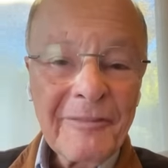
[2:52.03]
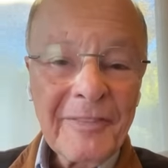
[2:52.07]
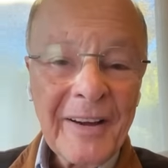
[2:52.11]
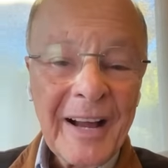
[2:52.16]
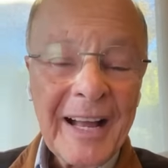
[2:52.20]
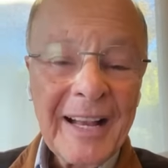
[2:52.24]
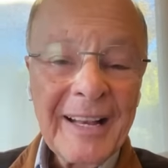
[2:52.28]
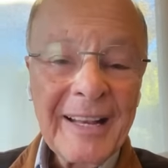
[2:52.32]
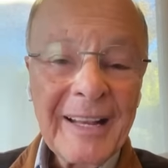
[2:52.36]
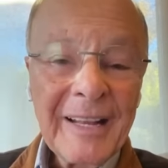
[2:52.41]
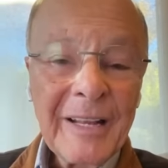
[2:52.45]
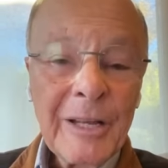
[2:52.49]

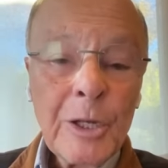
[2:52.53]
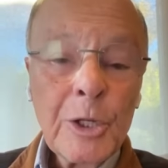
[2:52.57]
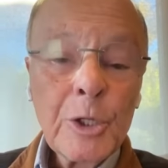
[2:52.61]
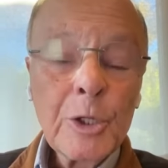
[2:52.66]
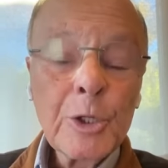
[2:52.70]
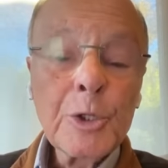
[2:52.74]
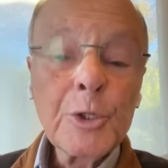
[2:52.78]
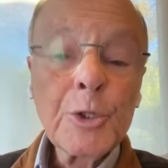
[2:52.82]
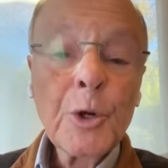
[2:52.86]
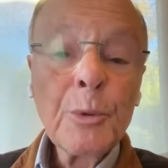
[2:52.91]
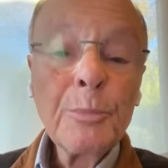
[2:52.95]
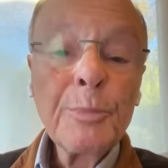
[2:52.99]
The Bible
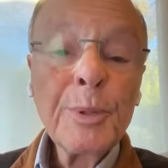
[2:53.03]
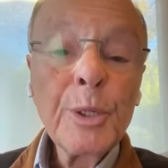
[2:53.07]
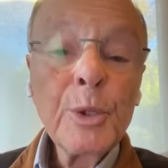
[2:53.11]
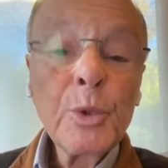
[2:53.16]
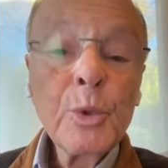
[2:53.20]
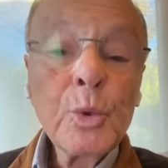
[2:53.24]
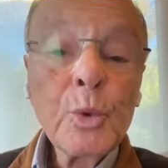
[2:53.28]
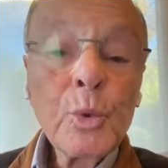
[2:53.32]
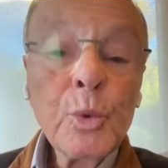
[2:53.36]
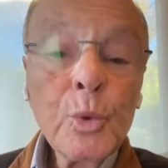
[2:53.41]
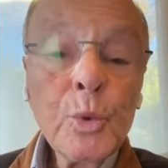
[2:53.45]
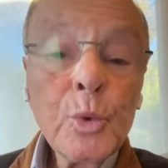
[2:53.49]

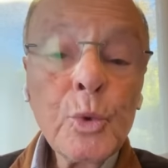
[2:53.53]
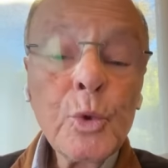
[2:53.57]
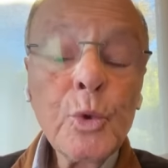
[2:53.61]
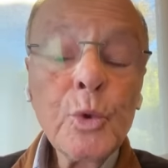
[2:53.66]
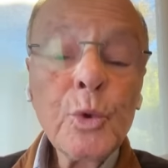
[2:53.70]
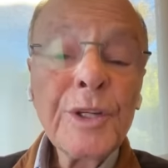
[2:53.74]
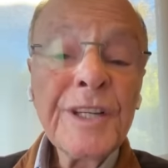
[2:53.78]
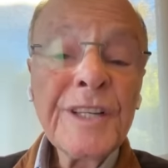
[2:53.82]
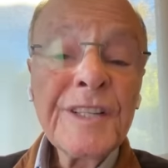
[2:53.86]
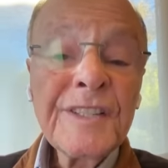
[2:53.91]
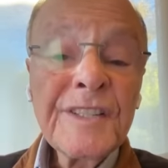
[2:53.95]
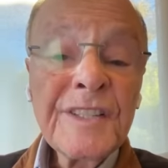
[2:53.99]
says
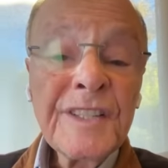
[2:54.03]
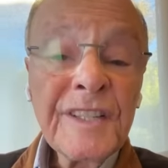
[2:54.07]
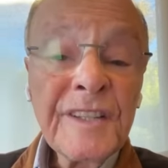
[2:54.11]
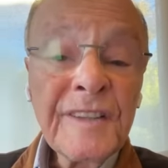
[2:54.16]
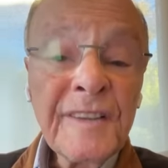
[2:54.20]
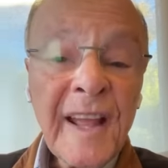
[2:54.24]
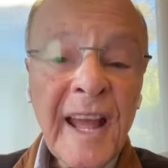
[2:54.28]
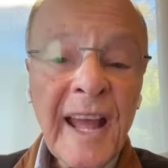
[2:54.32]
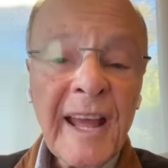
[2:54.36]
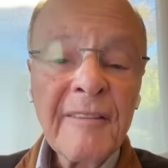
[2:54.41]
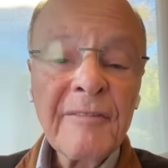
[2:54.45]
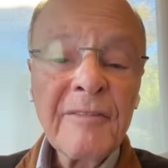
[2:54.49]

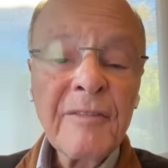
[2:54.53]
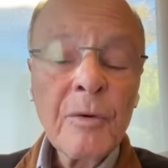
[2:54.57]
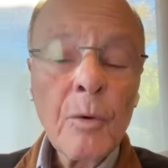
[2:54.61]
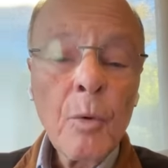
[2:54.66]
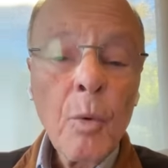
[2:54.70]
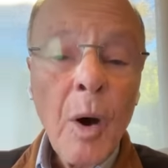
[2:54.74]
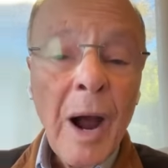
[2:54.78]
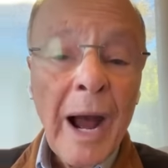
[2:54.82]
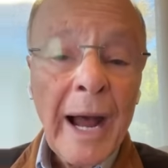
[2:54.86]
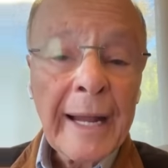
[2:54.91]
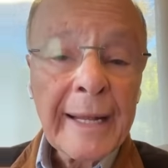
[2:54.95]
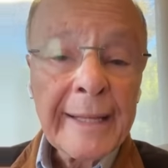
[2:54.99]
that
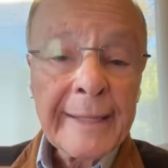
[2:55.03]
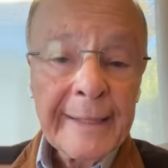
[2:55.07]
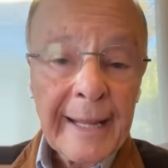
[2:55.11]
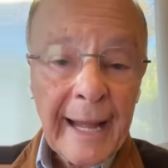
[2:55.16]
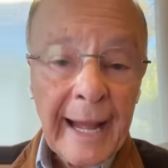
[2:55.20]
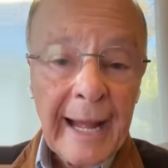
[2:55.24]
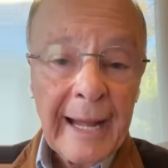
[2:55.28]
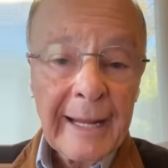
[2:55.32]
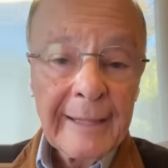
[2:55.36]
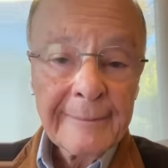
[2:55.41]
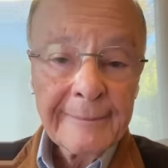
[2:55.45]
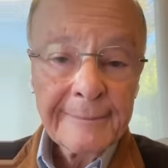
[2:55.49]
above
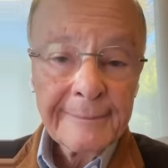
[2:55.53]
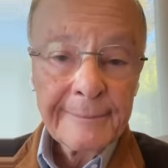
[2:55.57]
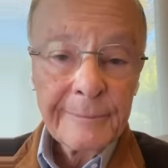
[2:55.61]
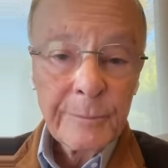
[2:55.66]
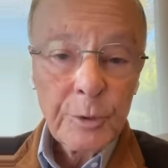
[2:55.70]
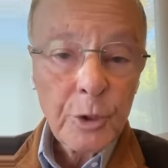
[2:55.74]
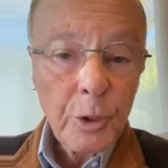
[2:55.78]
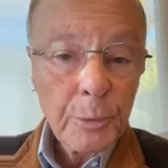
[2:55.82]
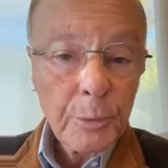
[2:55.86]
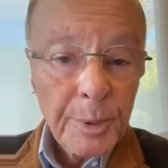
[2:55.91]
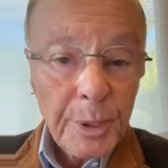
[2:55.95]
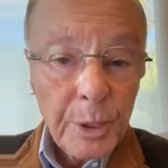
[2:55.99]
all
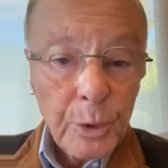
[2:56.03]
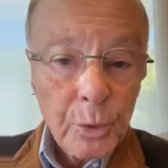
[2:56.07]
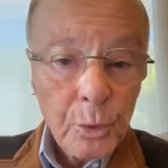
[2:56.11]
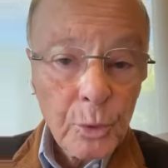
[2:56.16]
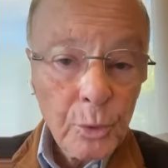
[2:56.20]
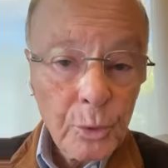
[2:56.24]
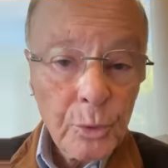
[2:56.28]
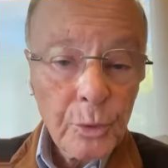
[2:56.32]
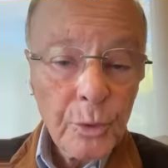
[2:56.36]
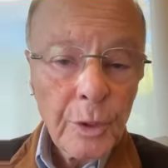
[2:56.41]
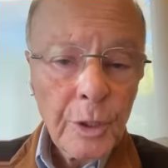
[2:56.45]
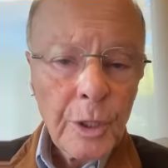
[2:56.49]

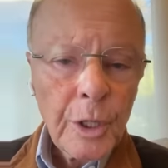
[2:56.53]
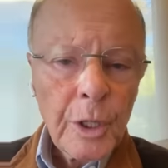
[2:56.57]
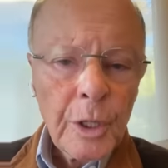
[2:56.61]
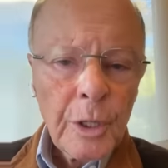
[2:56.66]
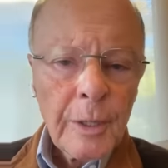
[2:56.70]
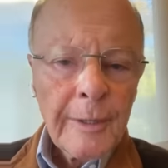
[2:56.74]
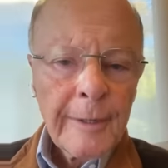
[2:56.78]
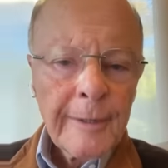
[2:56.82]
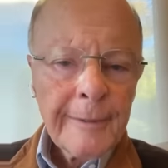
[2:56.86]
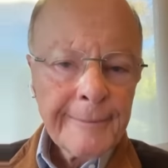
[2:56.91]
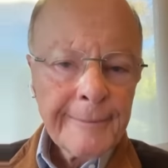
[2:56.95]
things, above